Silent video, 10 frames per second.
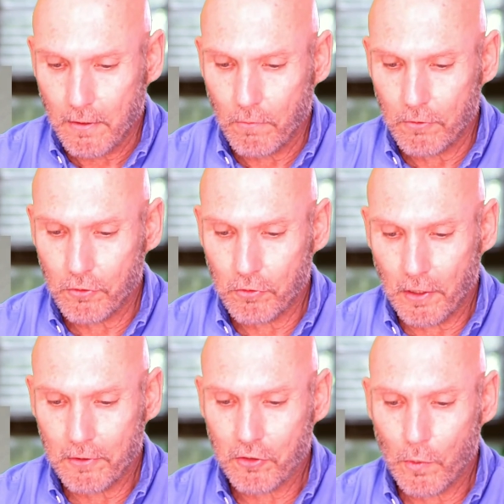Once those
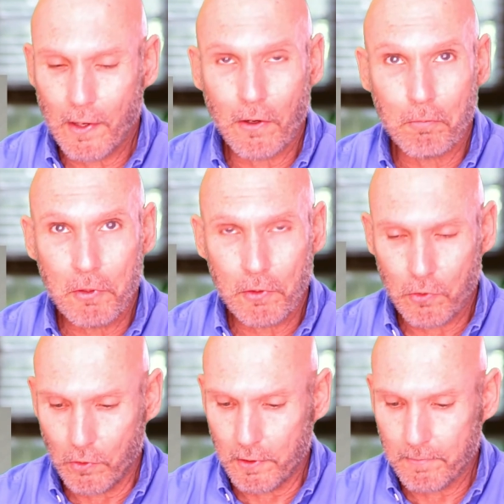lights go out, it'll be
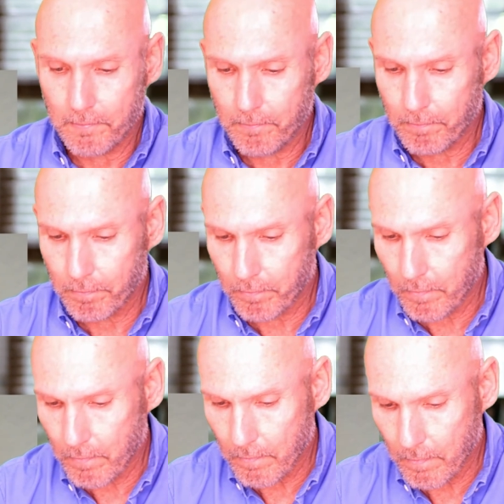recording.
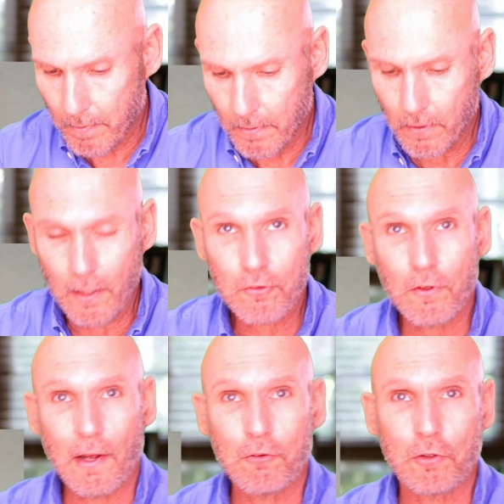Alright, so
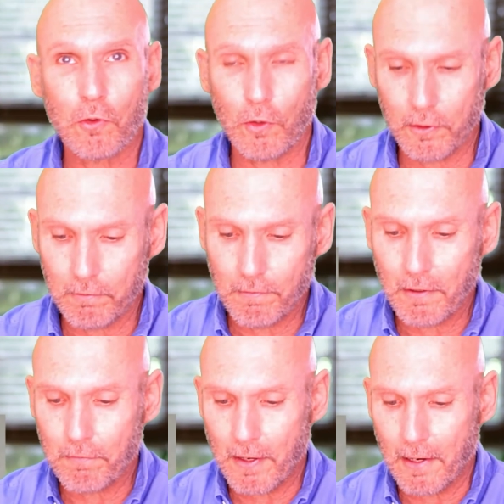now it's recording. To
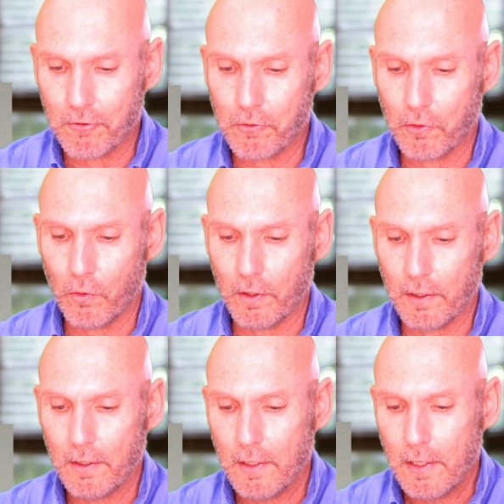verify that it's
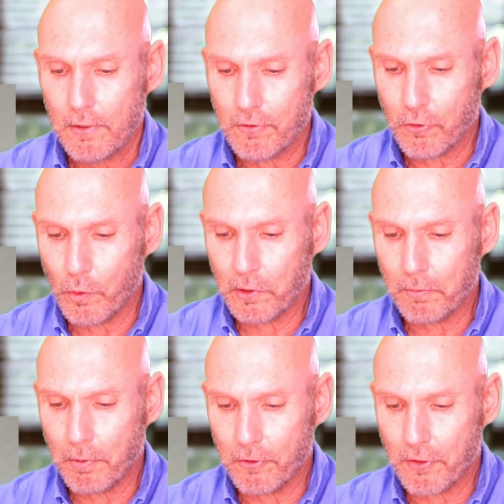recording, just quickly
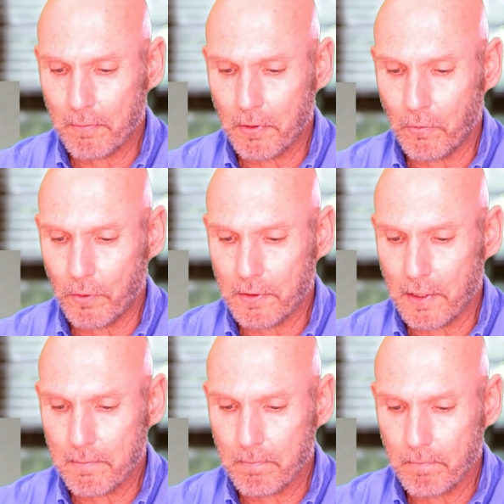press that button one
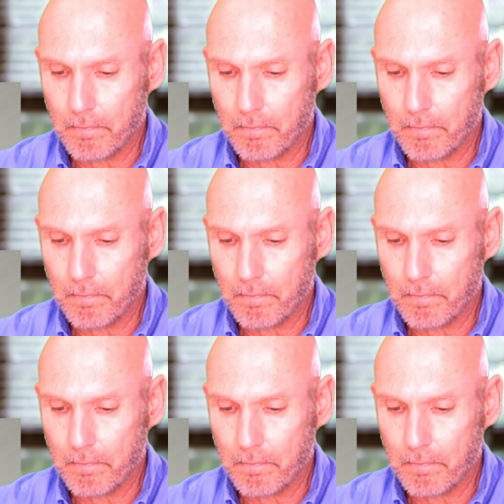time.